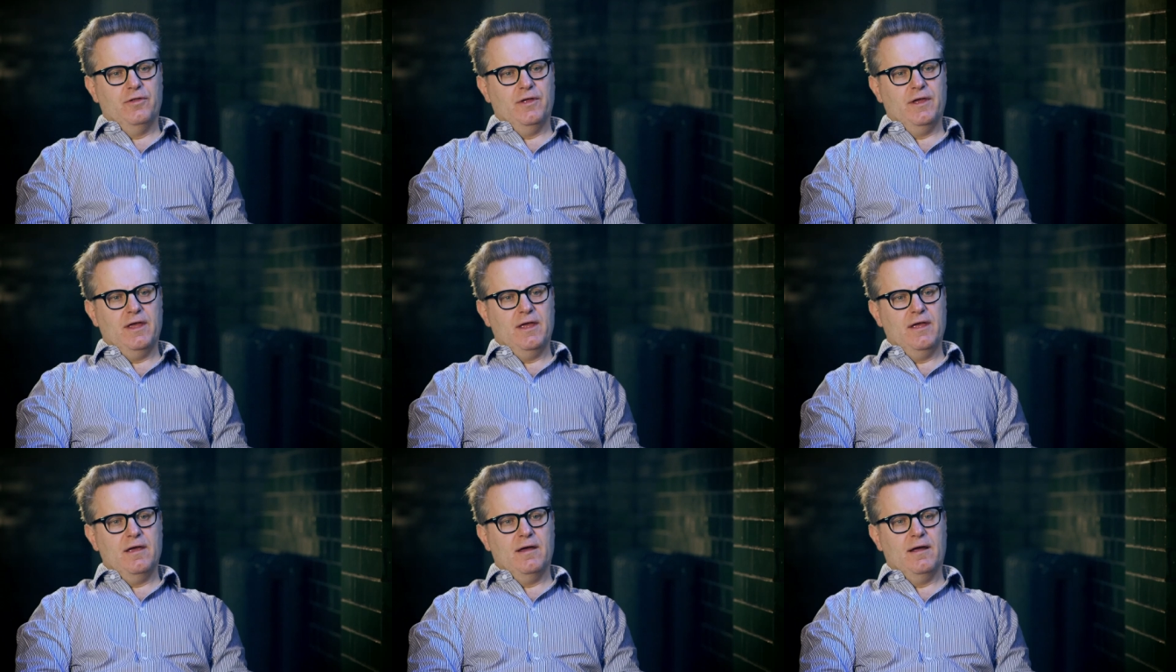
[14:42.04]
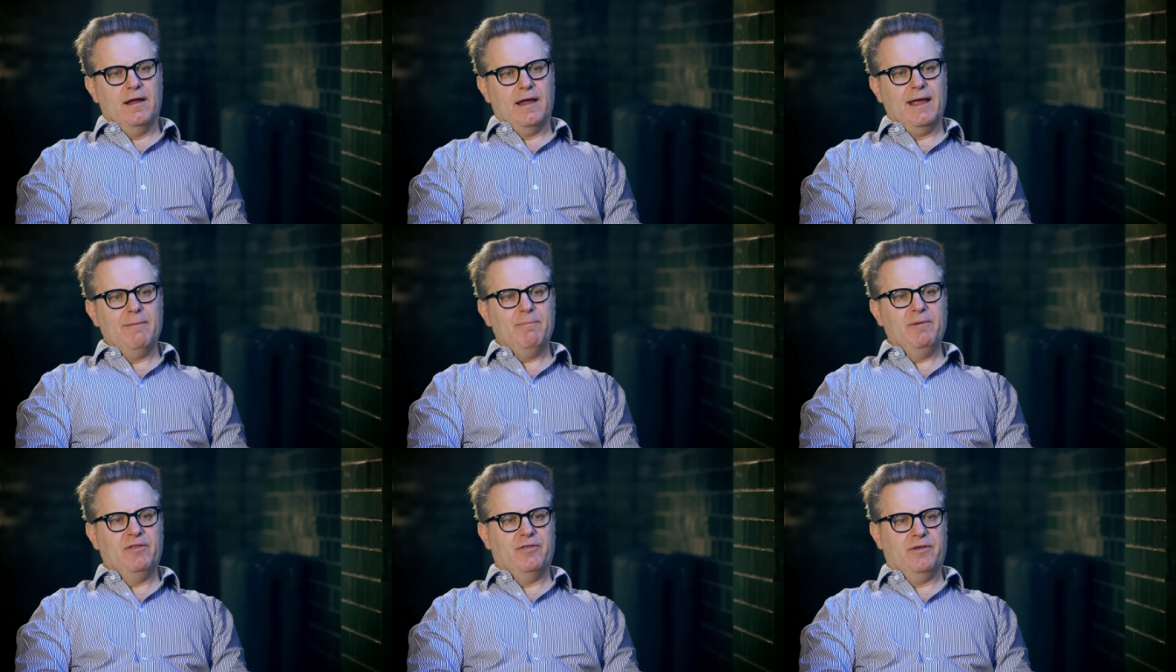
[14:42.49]
The
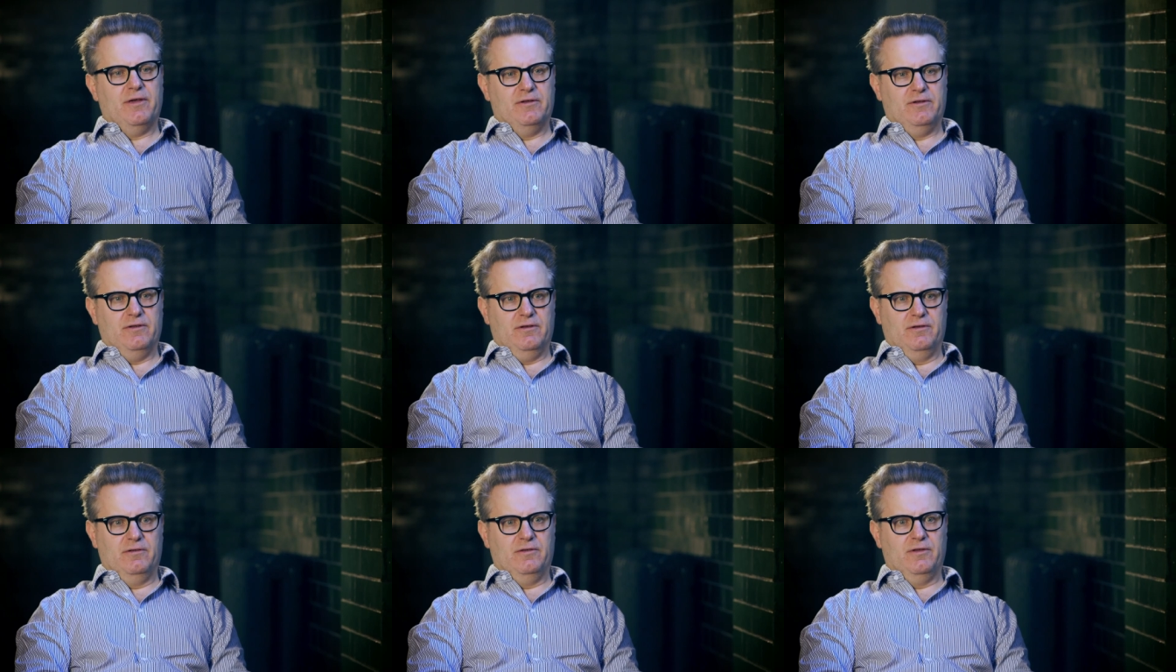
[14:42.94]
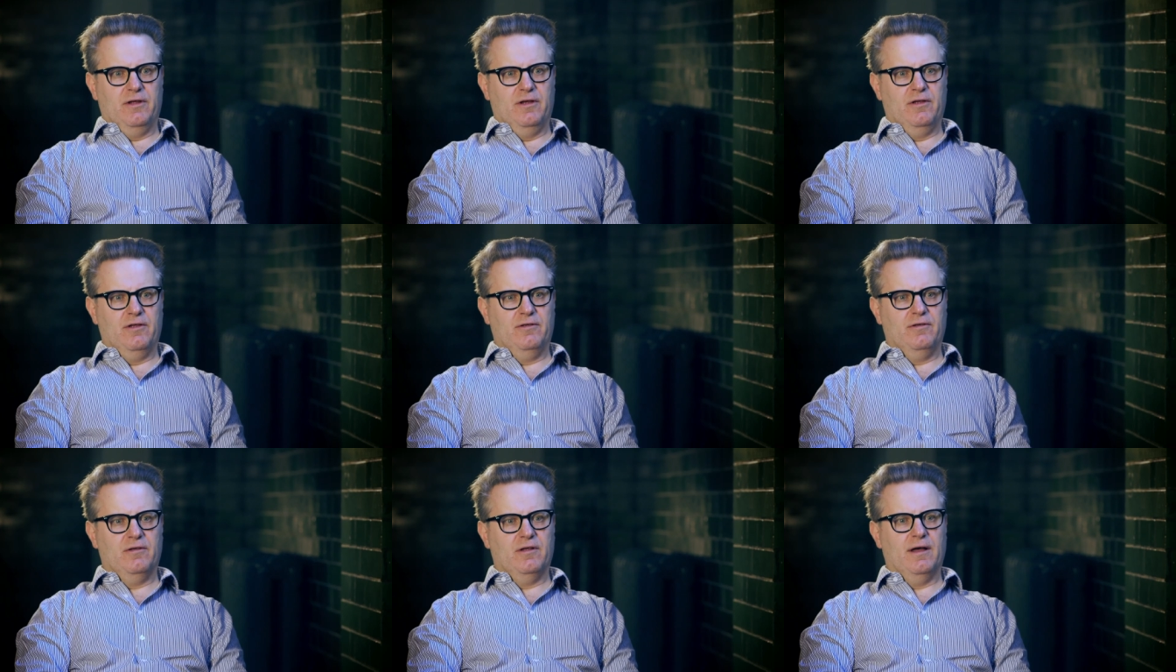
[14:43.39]
amphitheatre
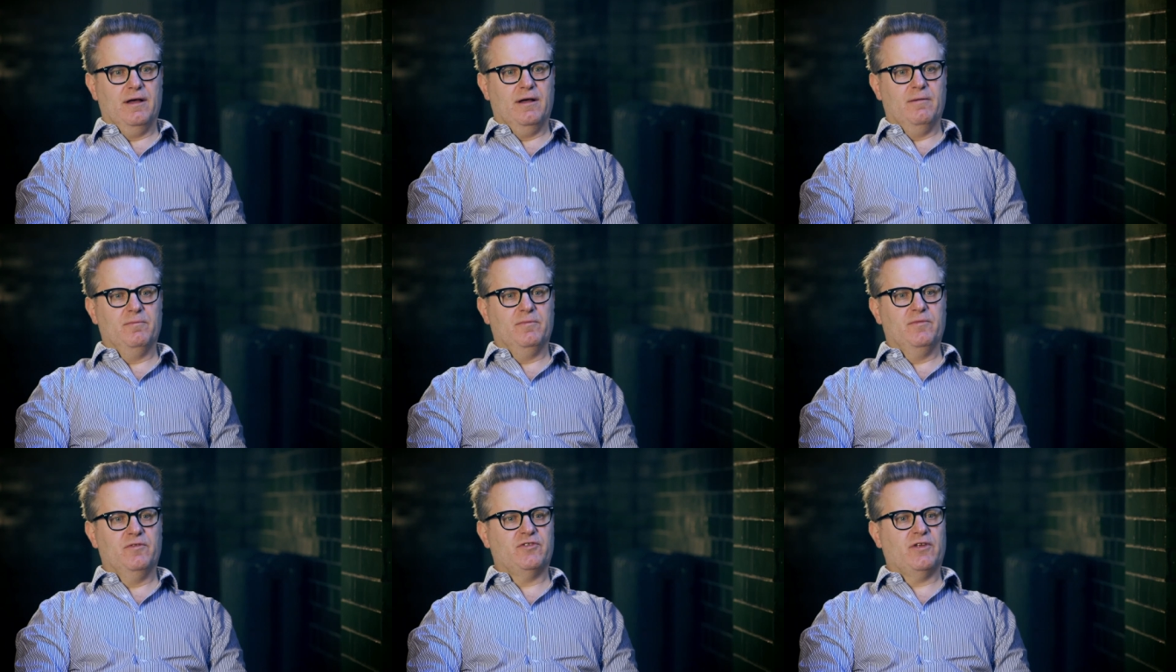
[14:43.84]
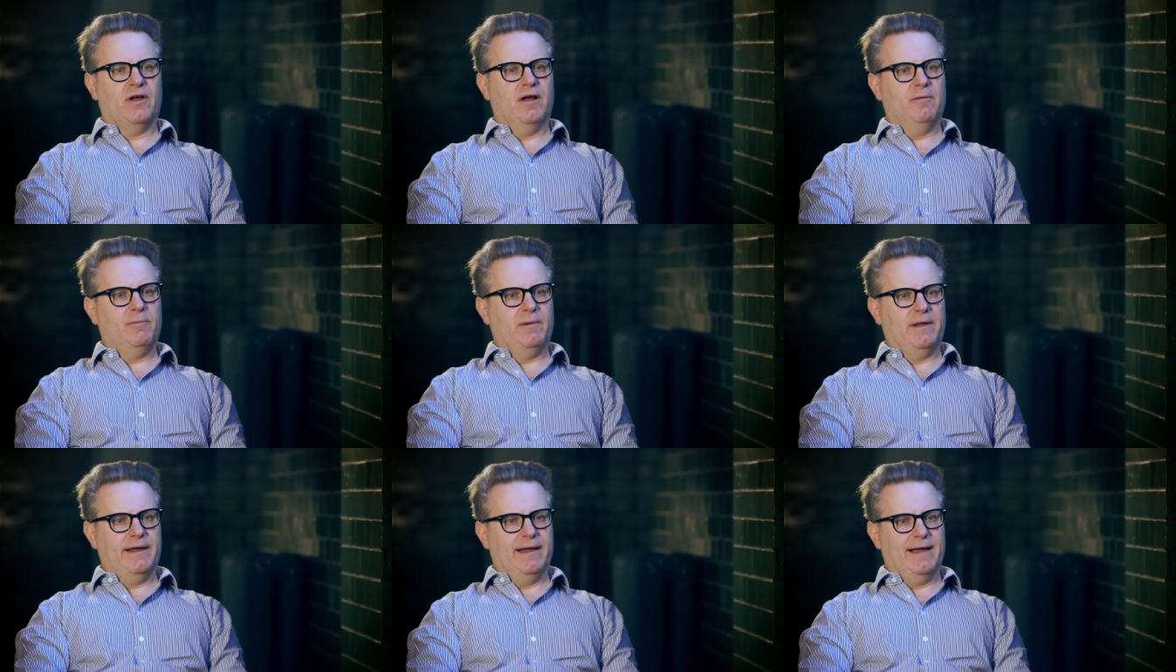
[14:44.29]
um,
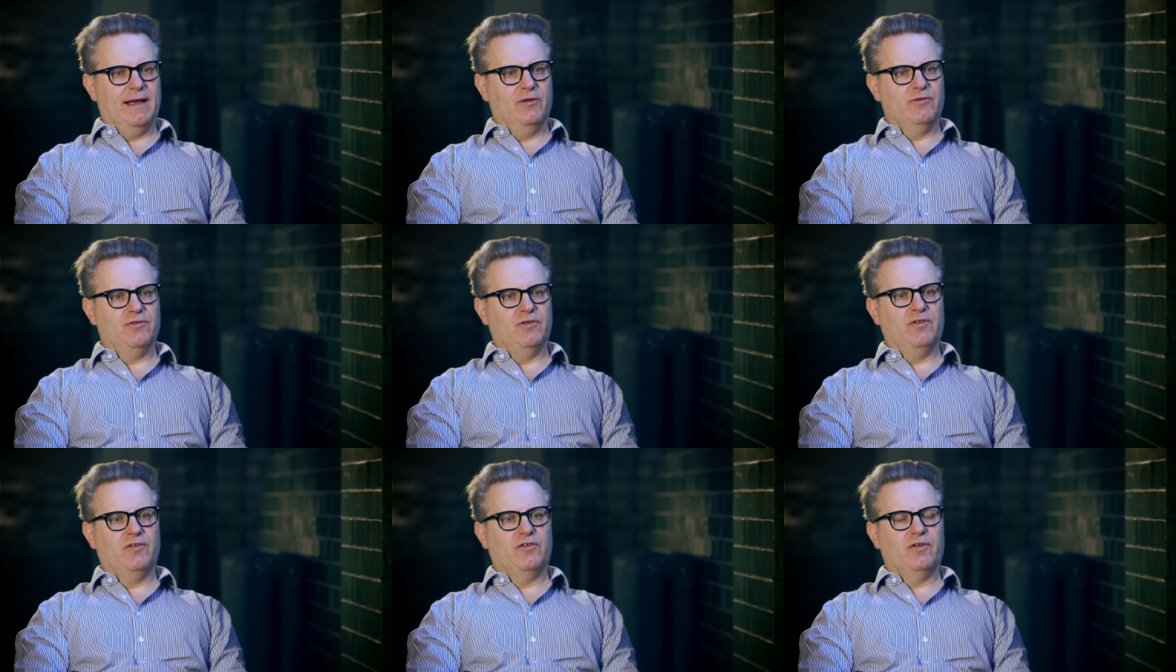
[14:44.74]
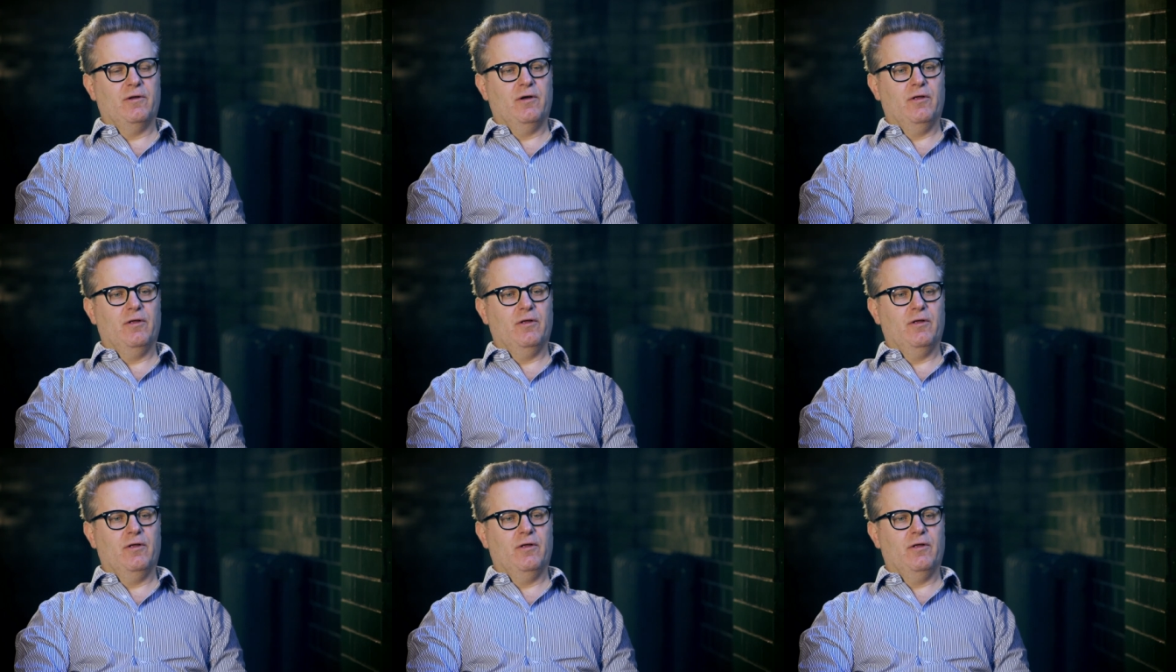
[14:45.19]
style playhouses